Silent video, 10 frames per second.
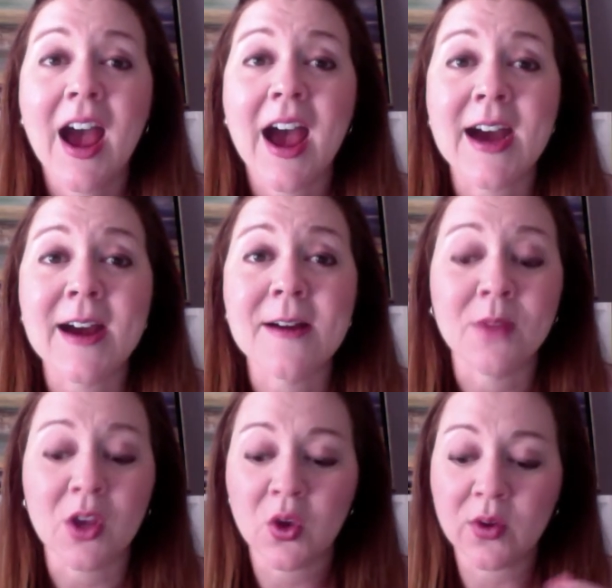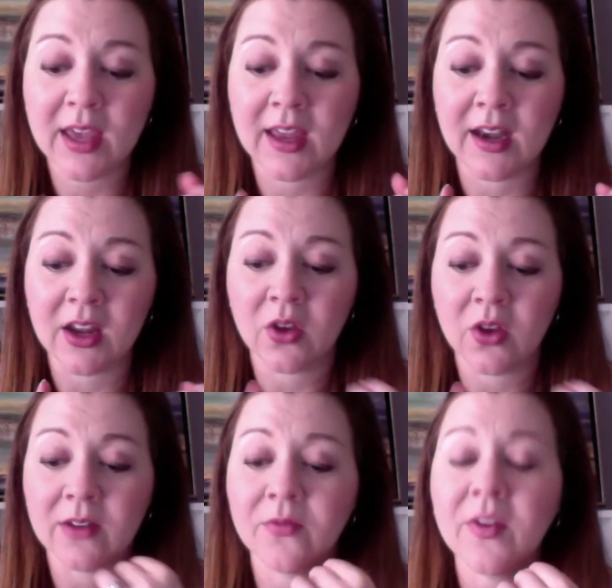Um, you can you
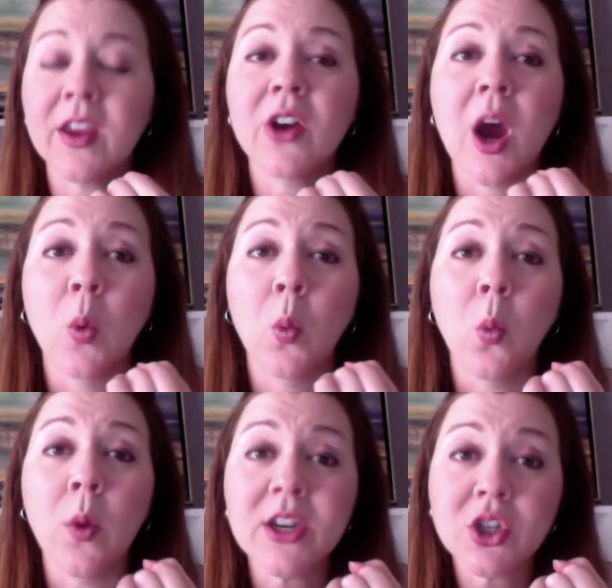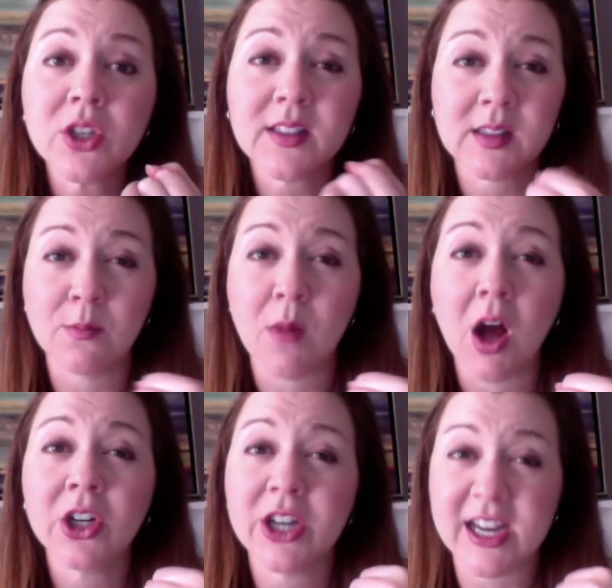can figure out which
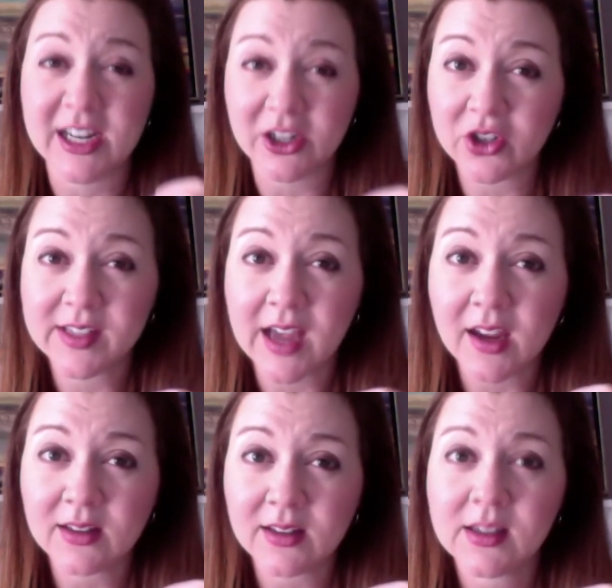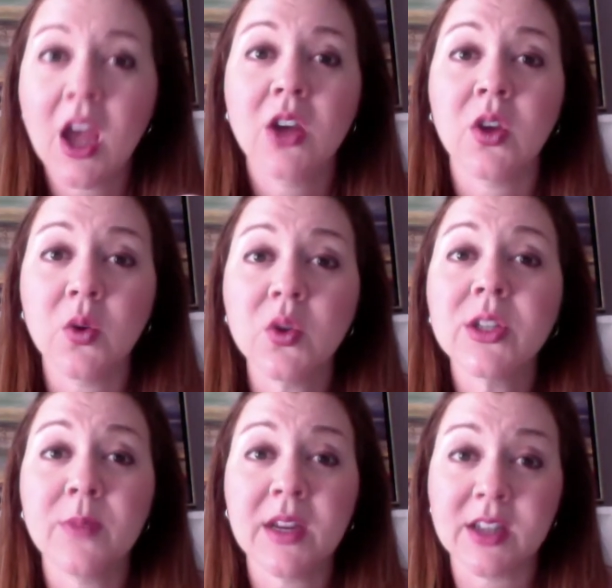smaller niche sites you
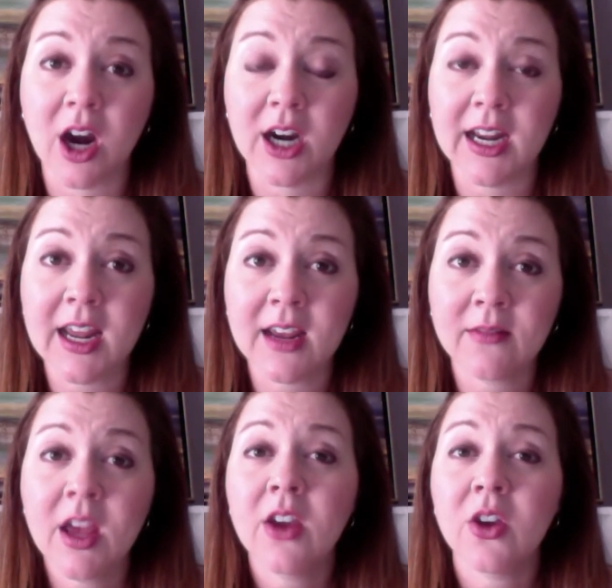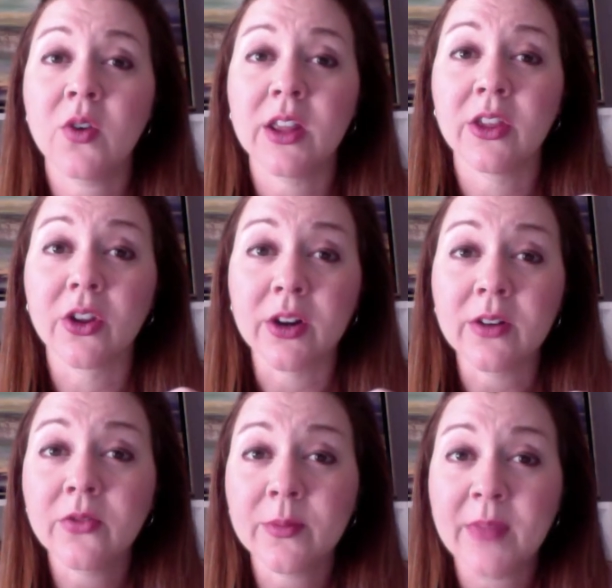should be targeting. You can
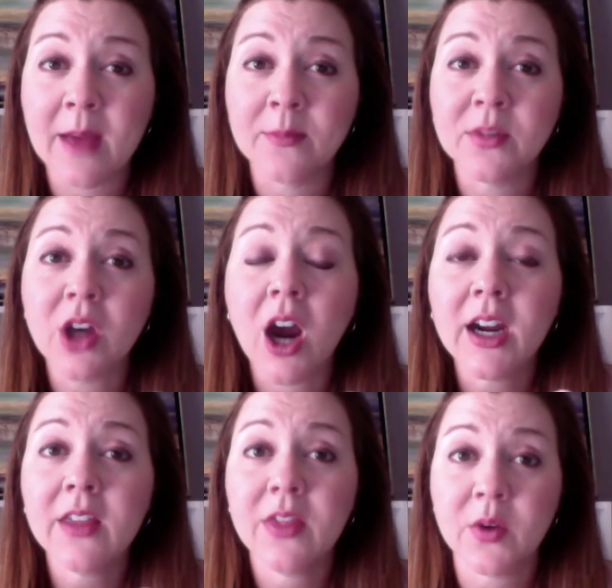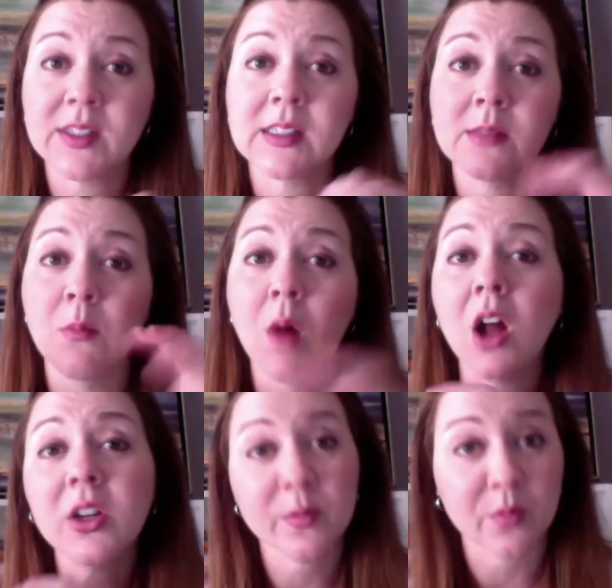learn from them, target those
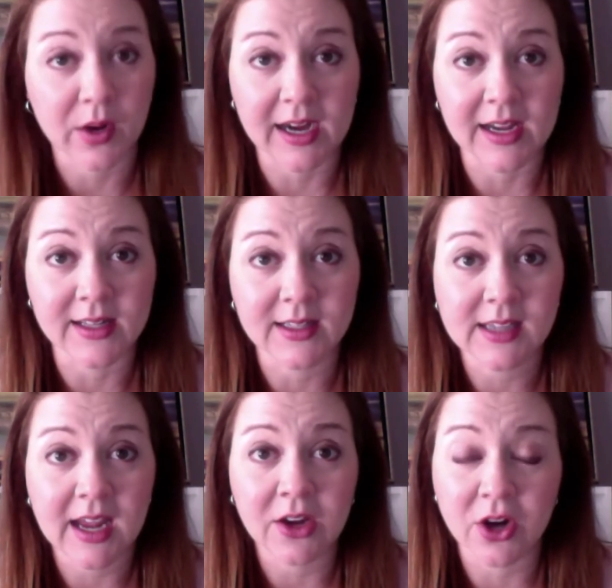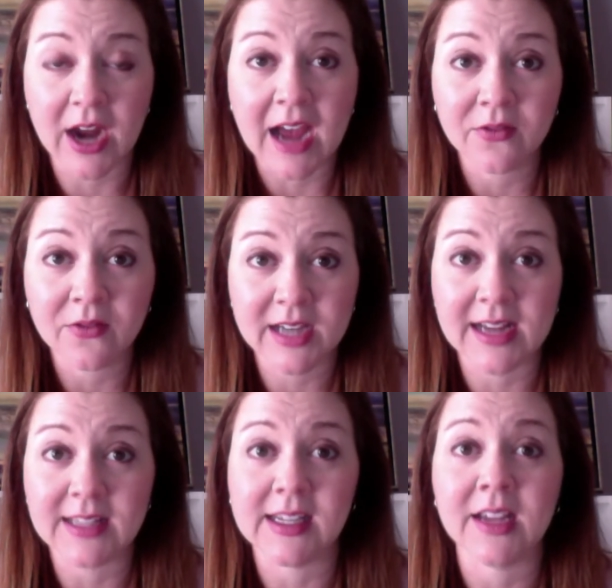smaller brands in your
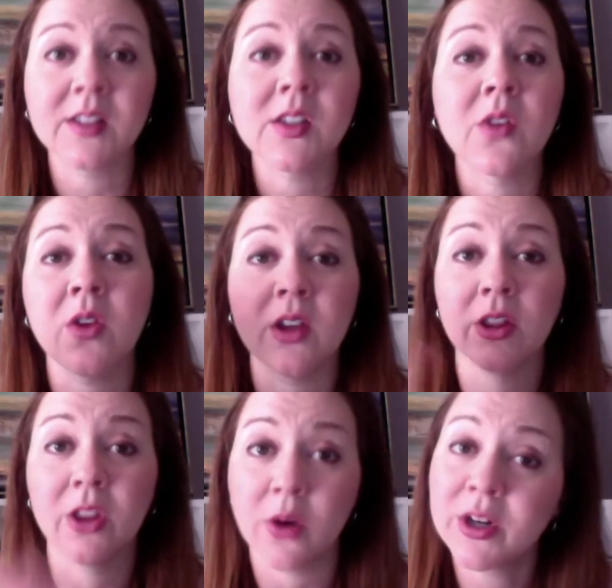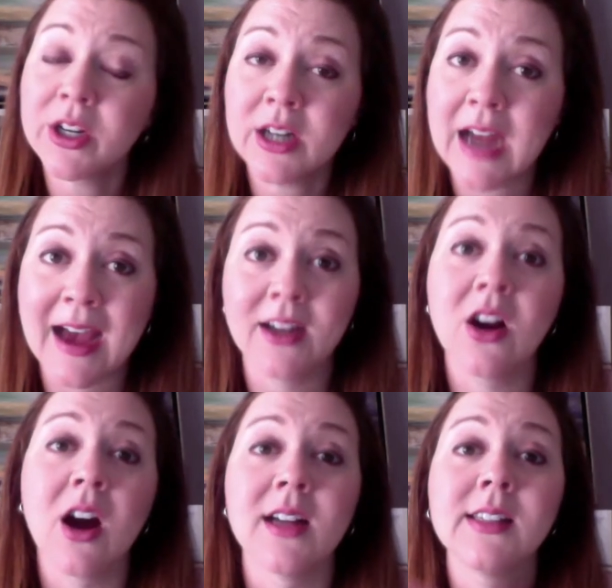advertising so that you can lower your ad
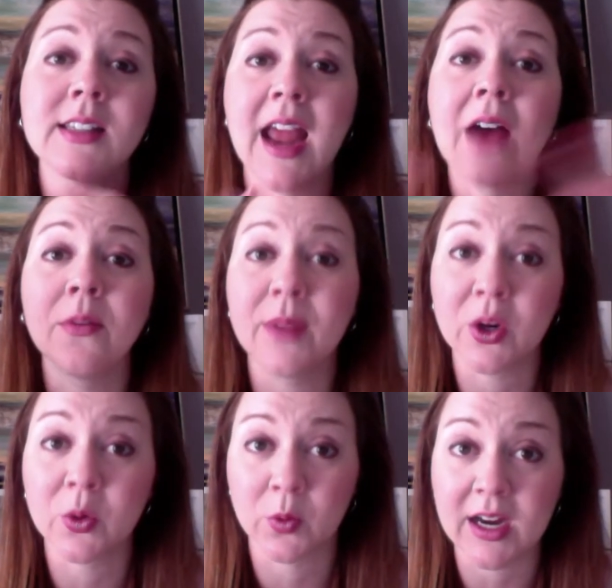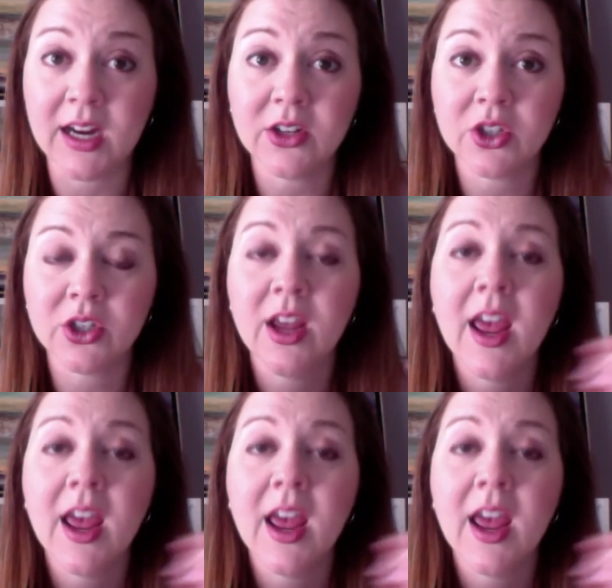costs and have a bigger reach.